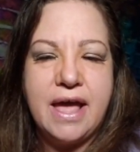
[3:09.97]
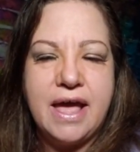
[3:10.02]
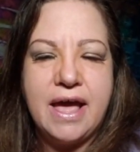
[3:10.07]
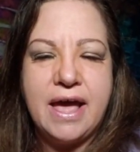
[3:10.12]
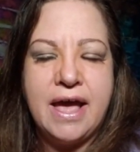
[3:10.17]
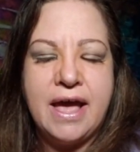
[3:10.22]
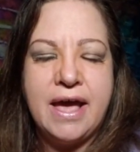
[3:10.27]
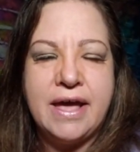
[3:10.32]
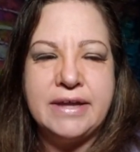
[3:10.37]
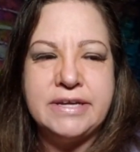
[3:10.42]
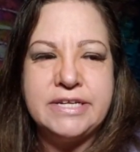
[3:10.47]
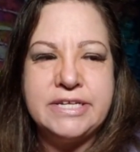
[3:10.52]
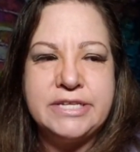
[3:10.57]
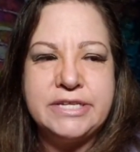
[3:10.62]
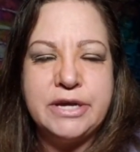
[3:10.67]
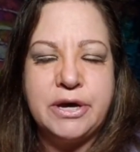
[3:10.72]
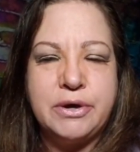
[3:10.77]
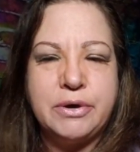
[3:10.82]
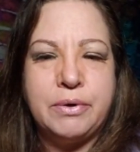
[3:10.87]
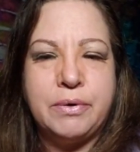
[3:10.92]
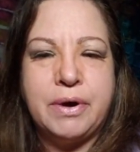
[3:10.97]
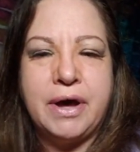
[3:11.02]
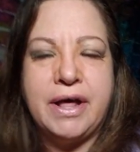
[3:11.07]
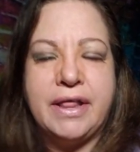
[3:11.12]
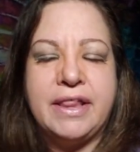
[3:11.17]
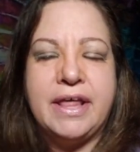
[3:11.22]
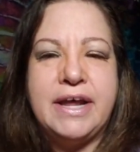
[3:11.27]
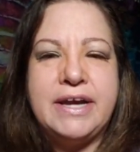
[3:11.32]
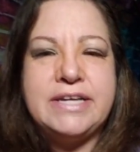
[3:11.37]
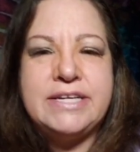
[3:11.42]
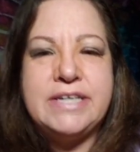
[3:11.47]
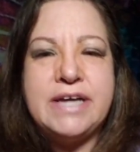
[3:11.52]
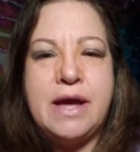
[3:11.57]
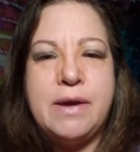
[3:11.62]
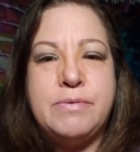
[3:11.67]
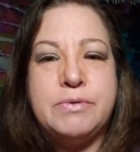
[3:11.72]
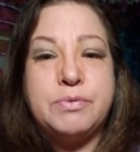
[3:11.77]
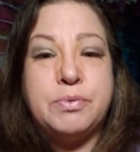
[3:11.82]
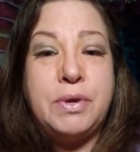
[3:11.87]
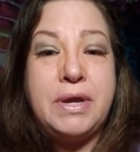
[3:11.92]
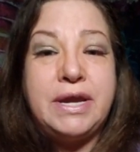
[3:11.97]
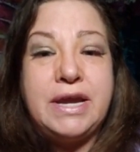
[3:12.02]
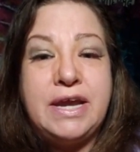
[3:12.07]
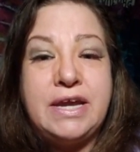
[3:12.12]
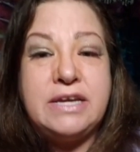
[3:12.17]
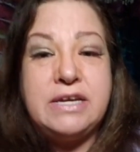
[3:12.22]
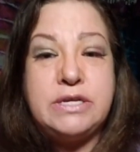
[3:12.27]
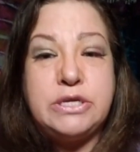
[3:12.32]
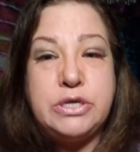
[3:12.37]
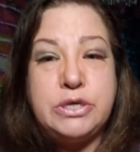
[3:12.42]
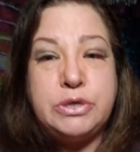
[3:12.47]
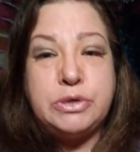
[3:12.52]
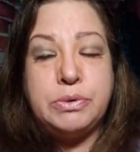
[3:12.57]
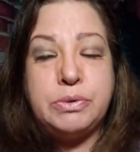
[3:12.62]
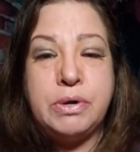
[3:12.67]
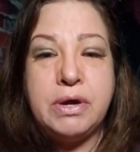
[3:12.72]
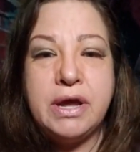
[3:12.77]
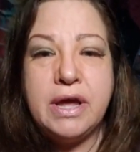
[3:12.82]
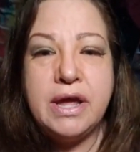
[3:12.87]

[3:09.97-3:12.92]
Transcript: And so a lot of times we need to